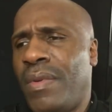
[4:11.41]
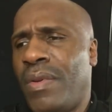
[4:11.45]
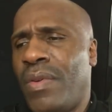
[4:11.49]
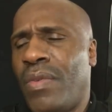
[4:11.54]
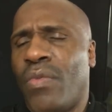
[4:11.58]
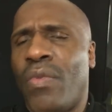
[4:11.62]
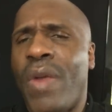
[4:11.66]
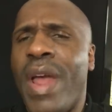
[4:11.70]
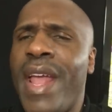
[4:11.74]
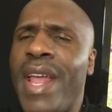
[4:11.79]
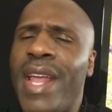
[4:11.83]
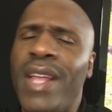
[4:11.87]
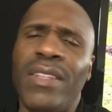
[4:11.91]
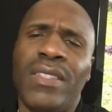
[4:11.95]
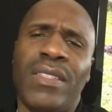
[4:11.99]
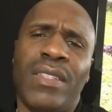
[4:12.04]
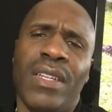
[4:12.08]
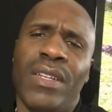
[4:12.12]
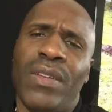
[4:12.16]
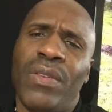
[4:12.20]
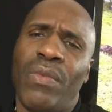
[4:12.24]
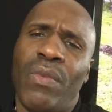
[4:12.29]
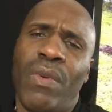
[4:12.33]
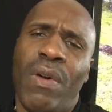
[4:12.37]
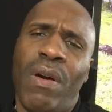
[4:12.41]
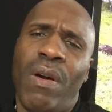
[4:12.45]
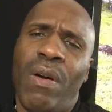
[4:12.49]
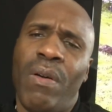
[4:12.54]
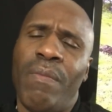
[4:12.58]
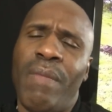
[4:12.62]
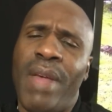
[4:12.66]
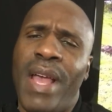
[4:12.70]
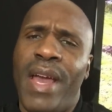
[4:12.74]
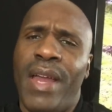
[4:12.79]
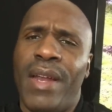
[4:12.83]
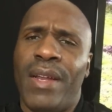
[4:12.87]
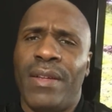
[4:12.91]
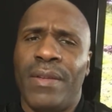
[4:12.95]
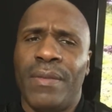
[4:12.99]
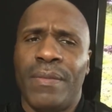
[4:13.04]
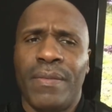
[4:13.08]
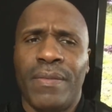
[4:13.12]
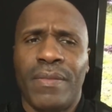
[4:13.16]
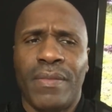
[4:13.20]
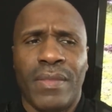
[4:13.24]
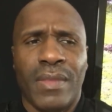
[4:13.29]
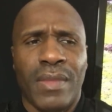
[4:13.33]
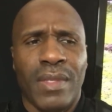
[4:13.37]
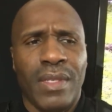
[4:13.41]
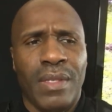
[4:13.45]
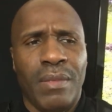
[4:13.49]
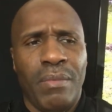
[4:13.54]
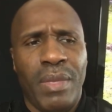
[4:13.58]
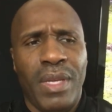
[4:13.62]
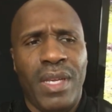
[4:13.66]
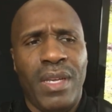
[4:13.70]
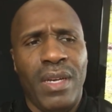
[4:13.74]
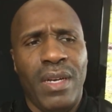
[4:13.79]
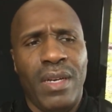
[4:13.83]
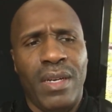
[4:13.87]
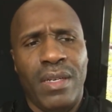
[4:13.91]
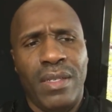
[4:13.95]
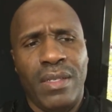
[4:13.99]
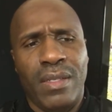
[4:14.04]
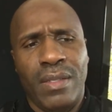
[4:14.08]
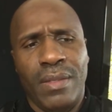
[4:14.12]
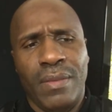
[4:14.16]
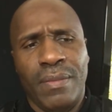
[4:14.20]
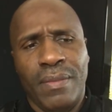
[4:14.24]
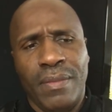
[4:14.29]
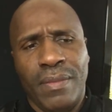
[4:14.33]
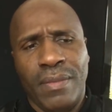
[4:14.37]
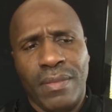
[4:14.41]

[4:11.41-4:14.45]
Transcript: raised in the wrong manner because